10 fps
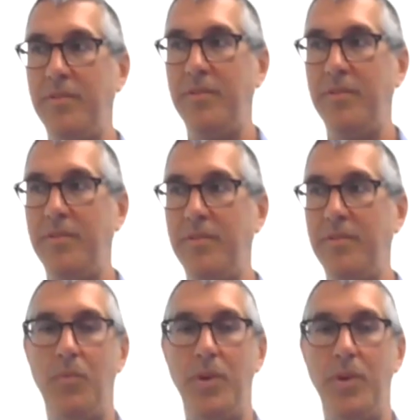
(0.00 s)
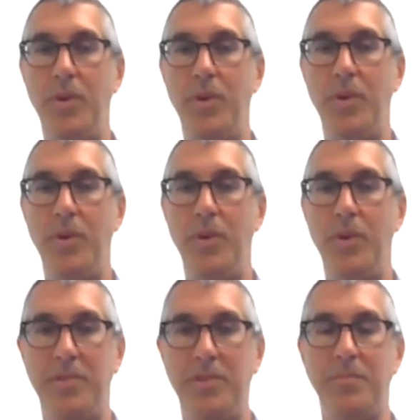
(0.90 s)
a, headwind to some of
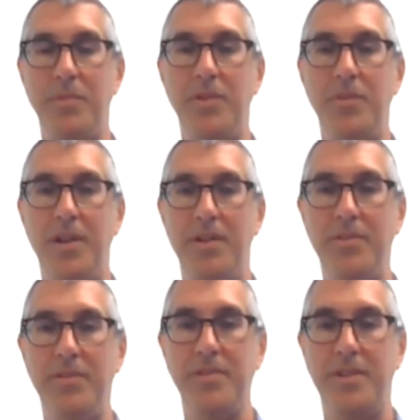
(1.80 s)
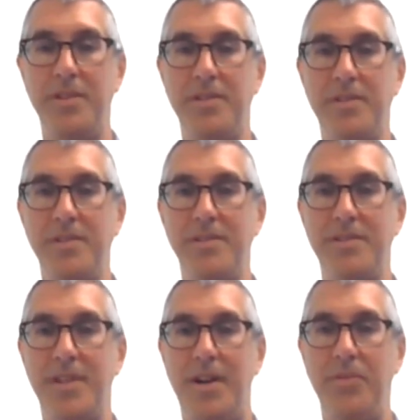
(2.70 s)
these commuter rail discussions in
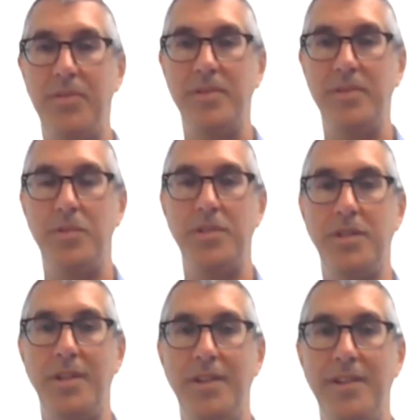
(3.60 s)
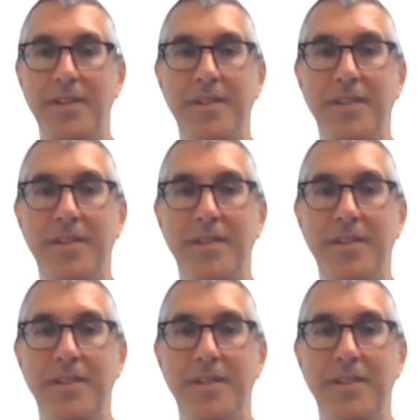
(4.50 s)
Southeast Michigan, and